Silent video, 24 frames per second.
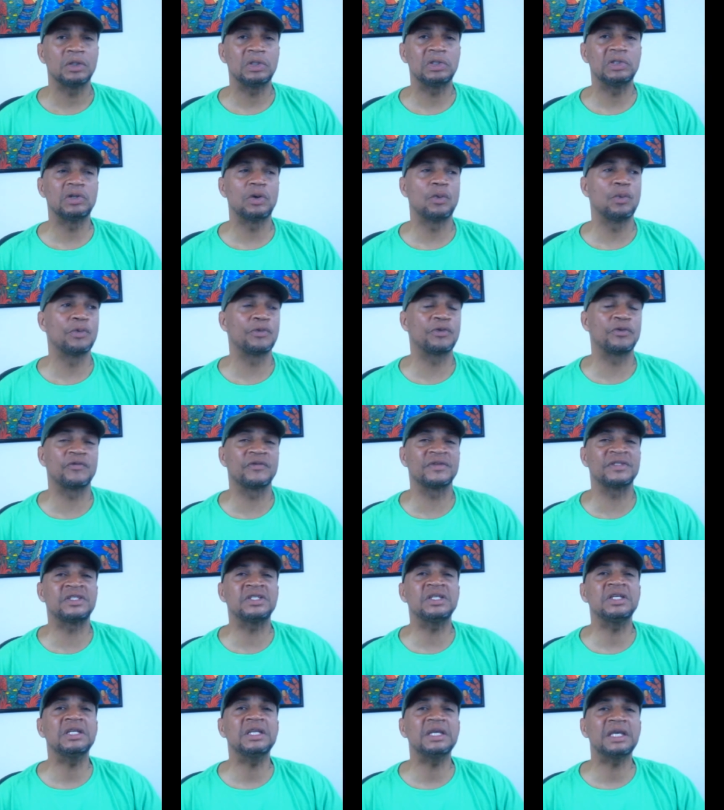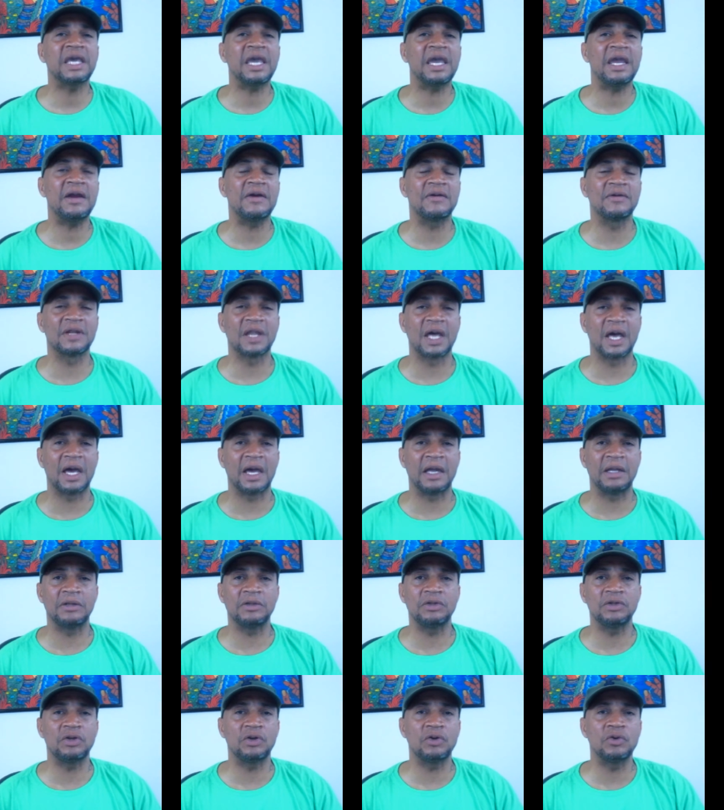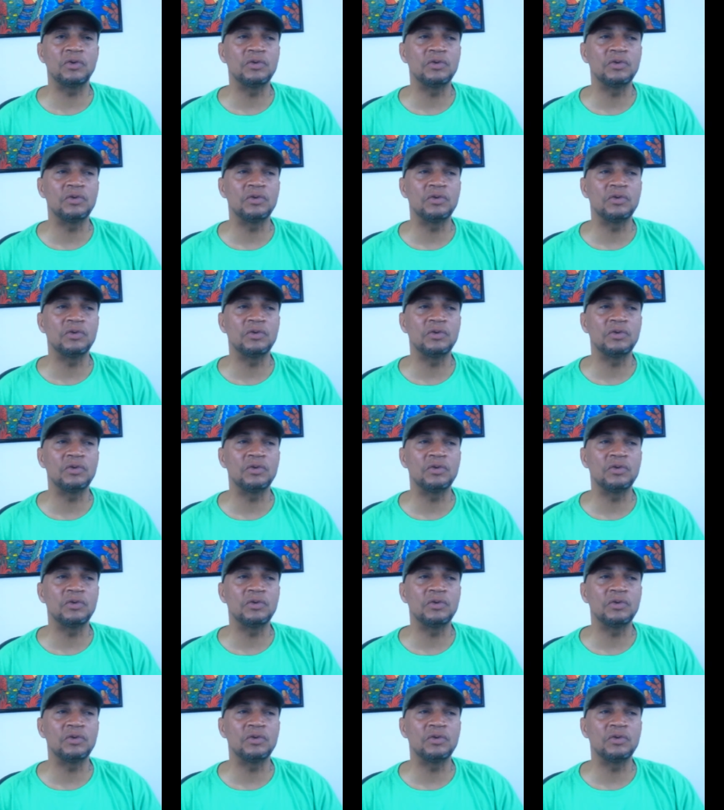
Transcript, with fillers: you know, with a receding hairline, you know,